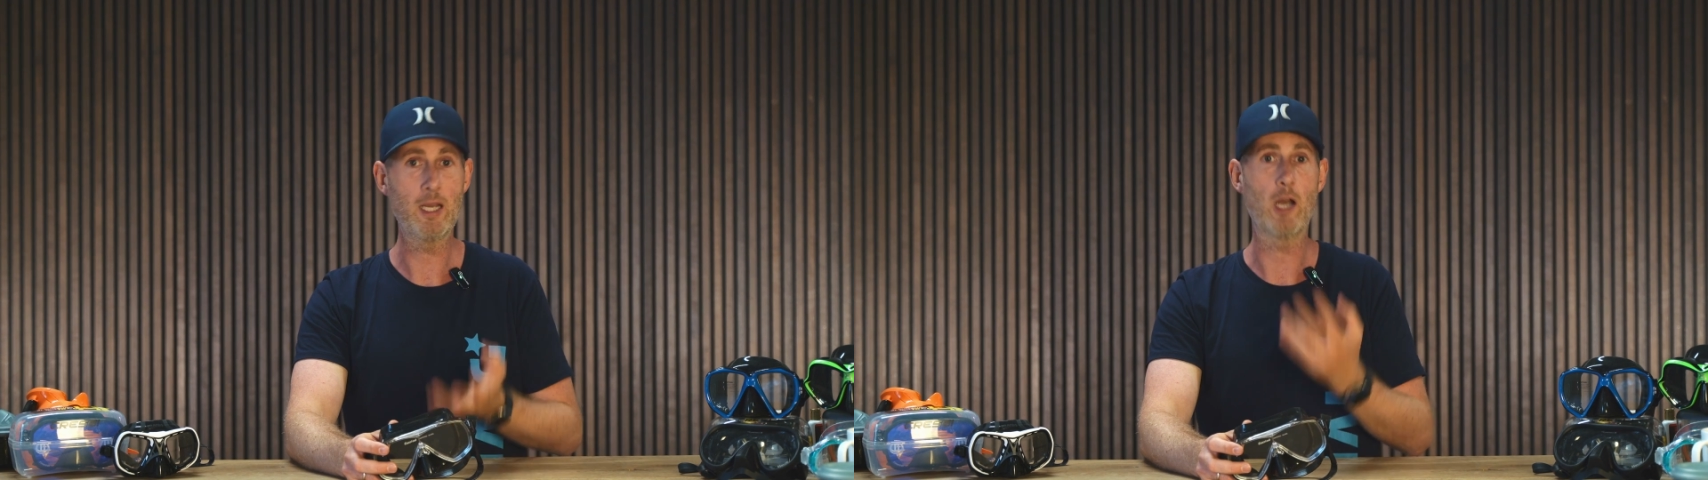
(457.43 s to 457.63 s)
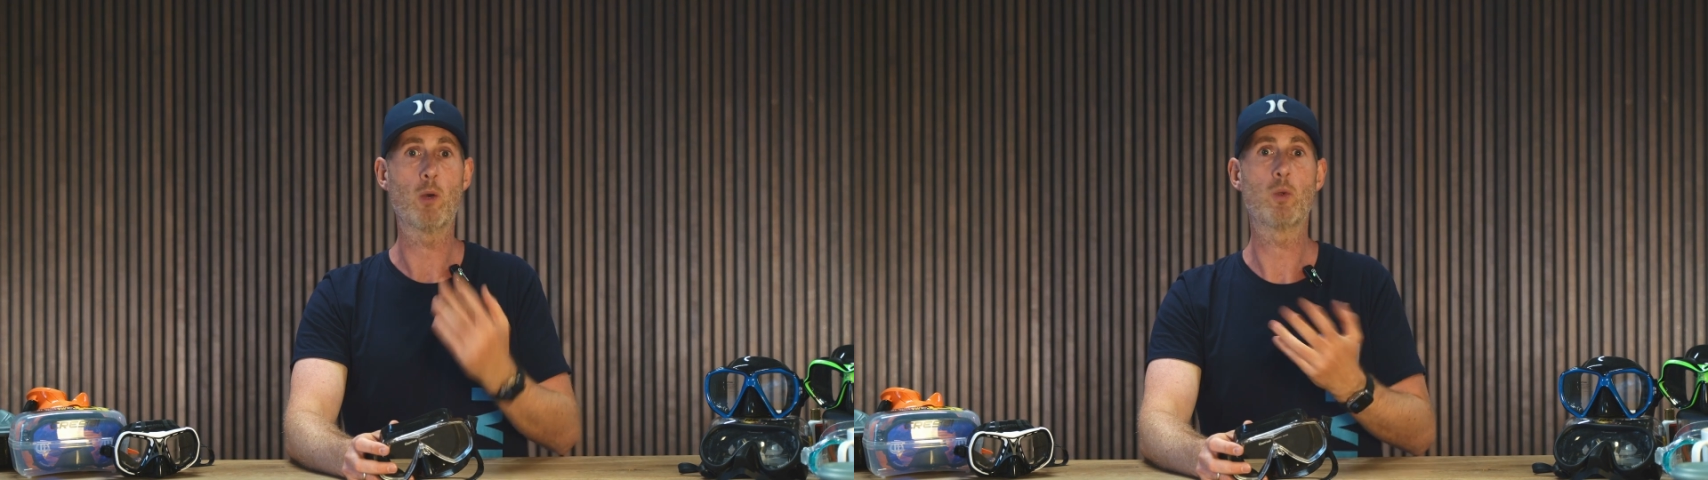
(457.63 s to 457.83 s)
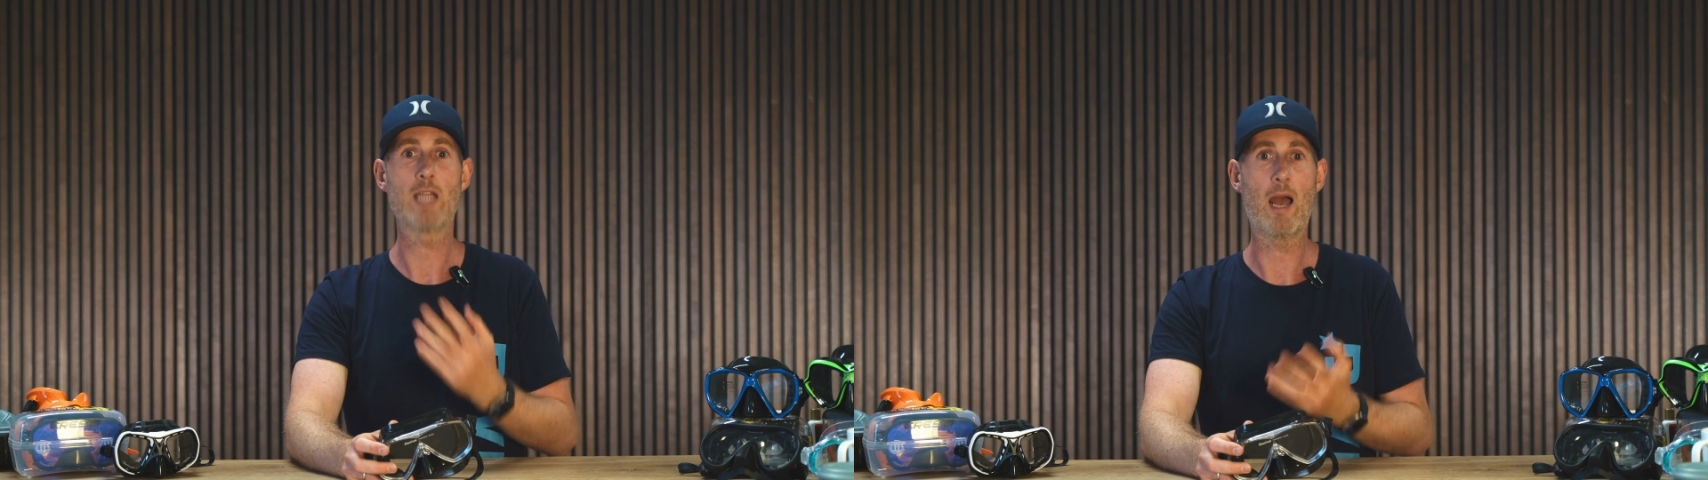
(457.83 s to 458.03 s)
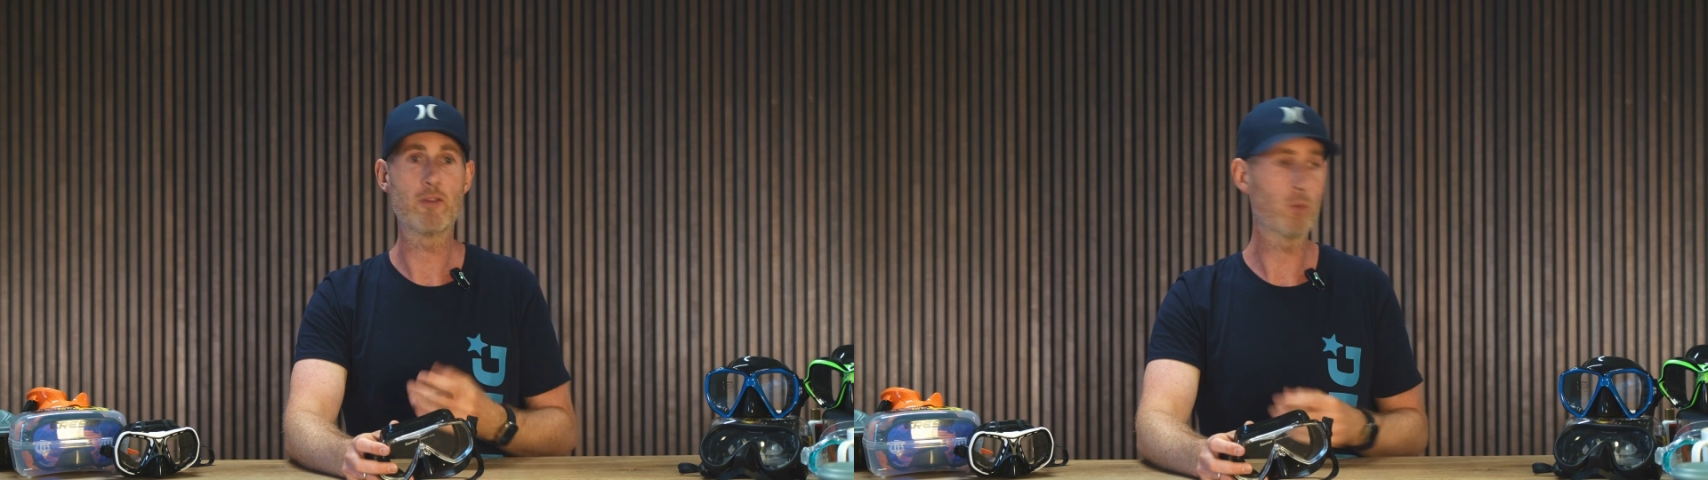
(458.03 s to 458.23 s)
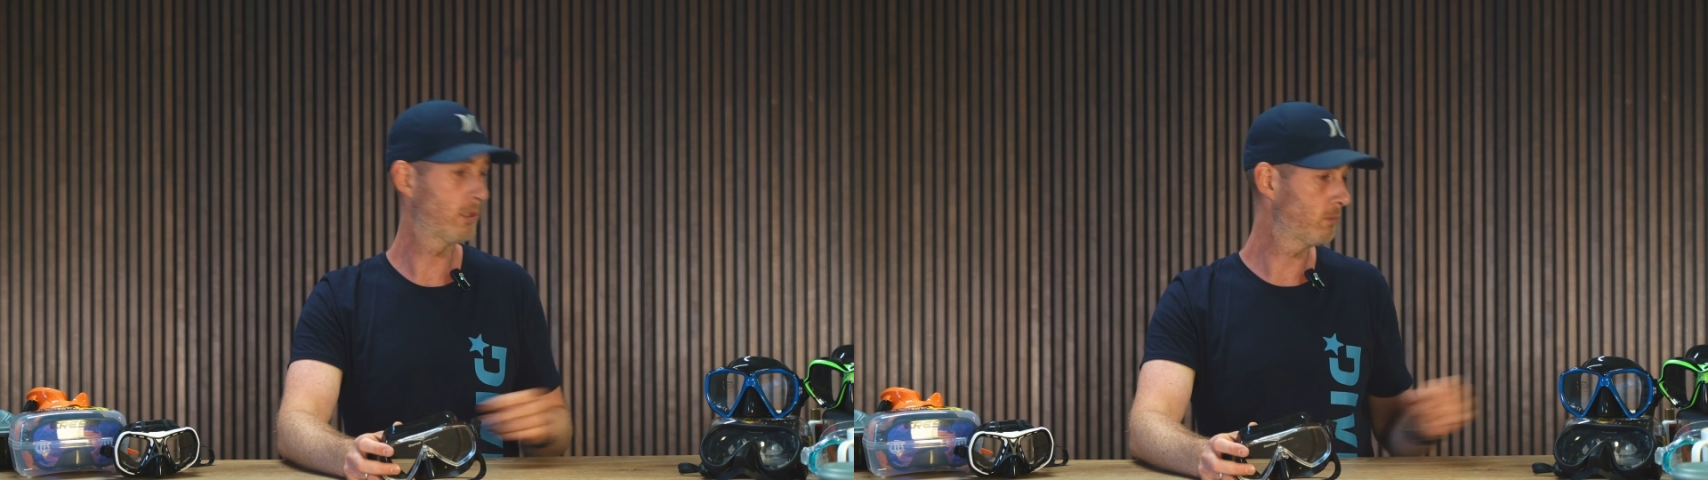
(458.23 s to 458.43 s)
I always have
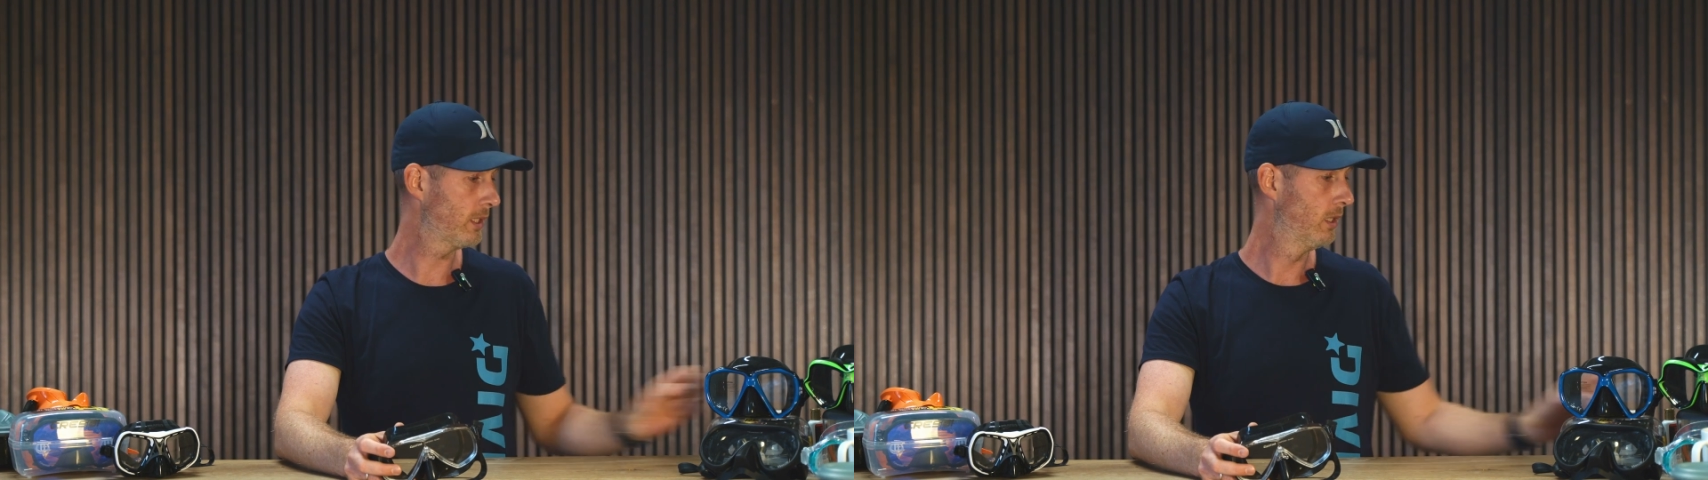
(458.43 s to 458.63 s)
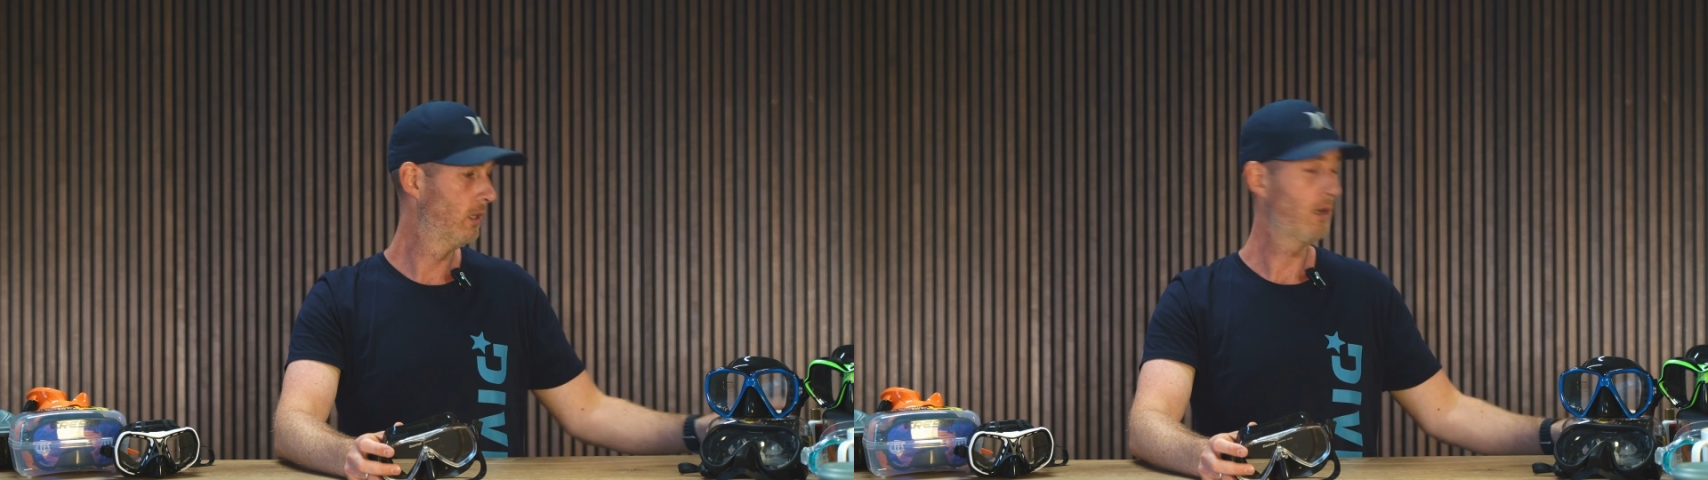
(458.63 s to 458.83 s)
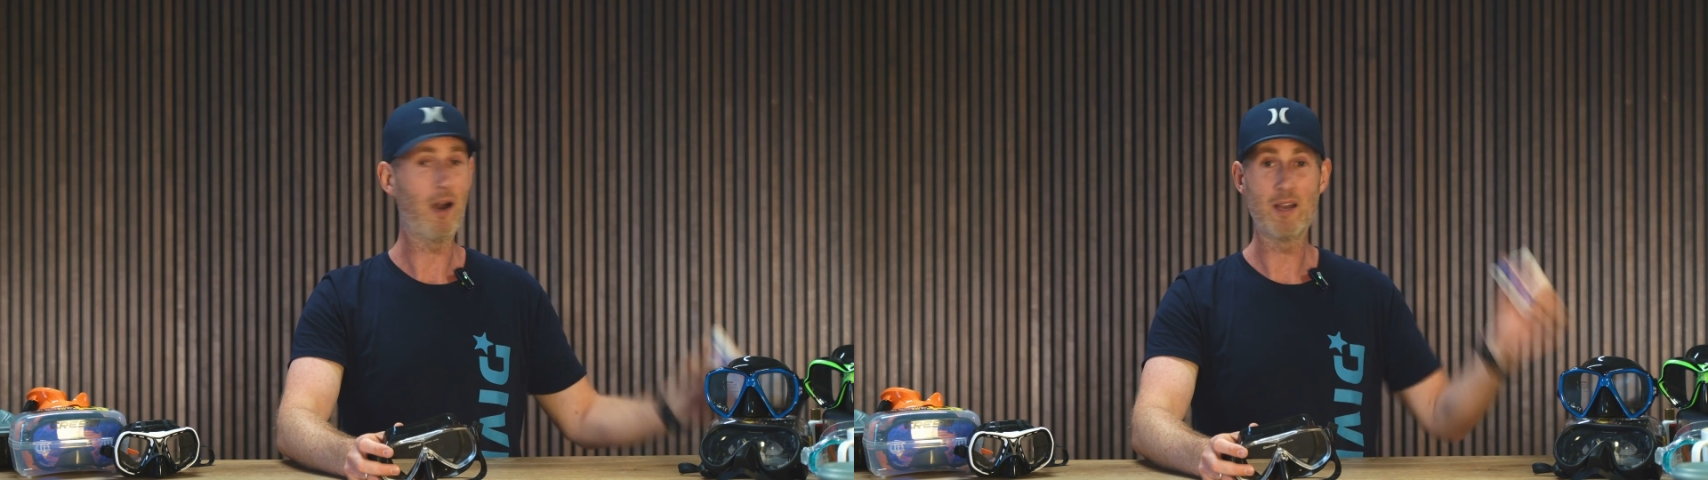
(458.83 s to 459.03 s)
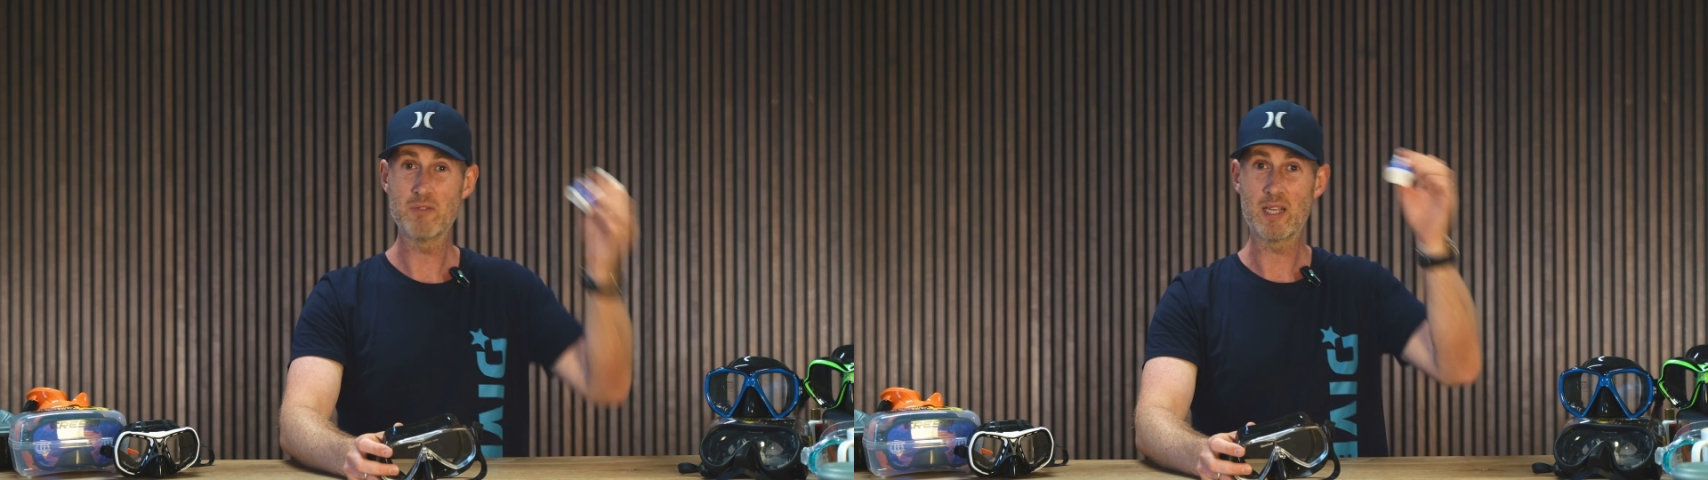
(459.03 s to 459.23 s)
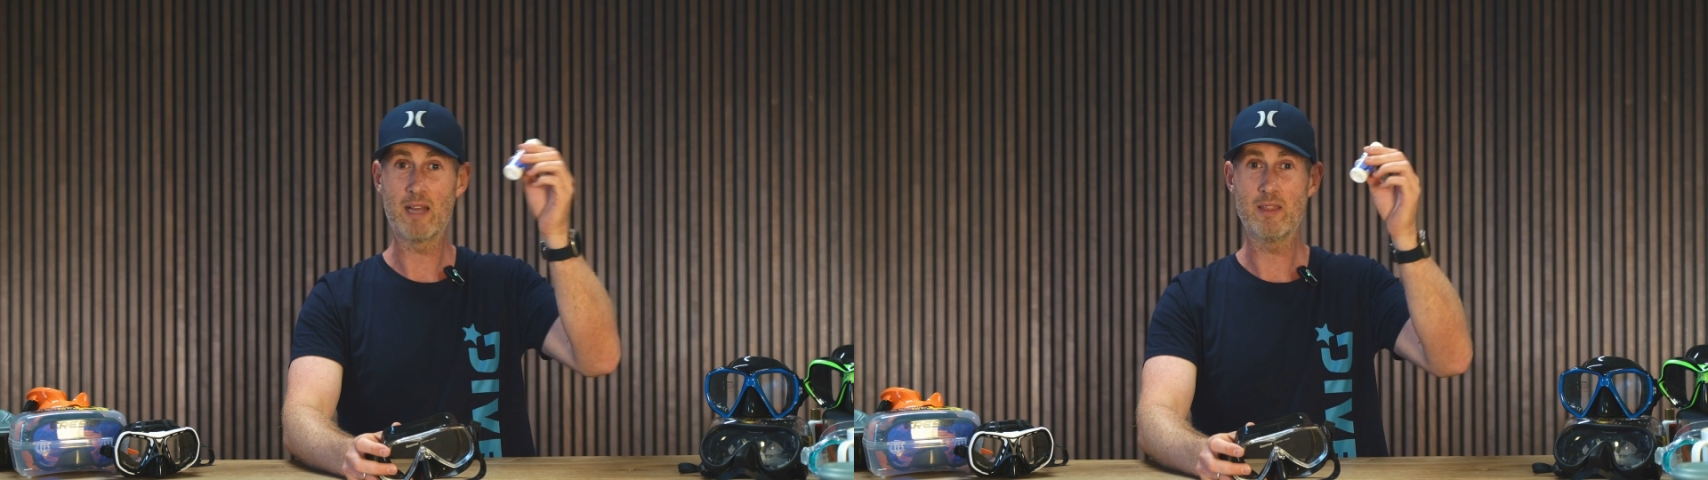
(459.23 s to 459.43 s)
it with me. I
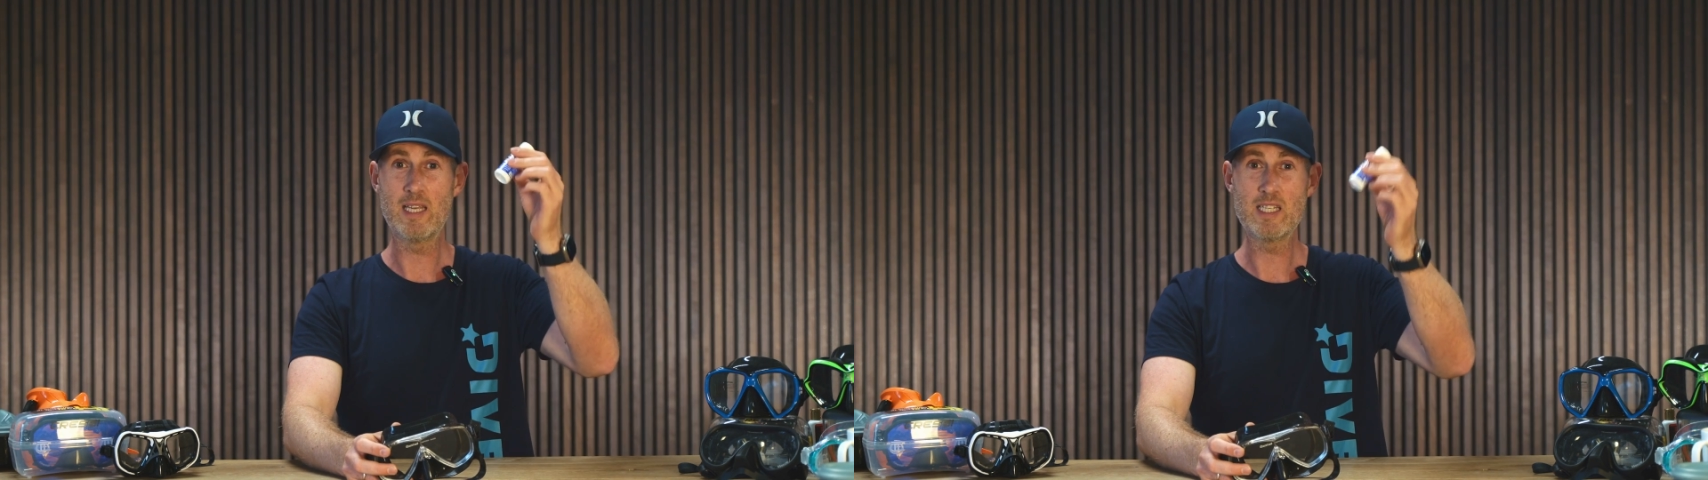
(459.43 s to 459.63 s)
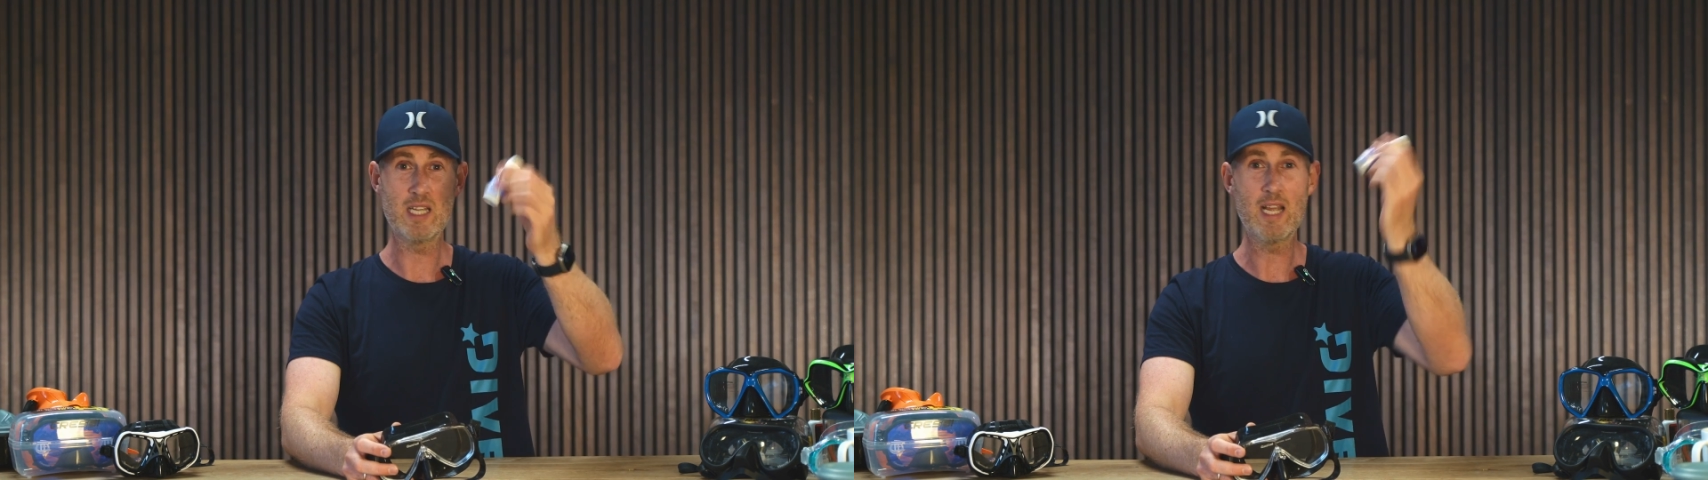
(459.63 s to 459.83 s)
forget these.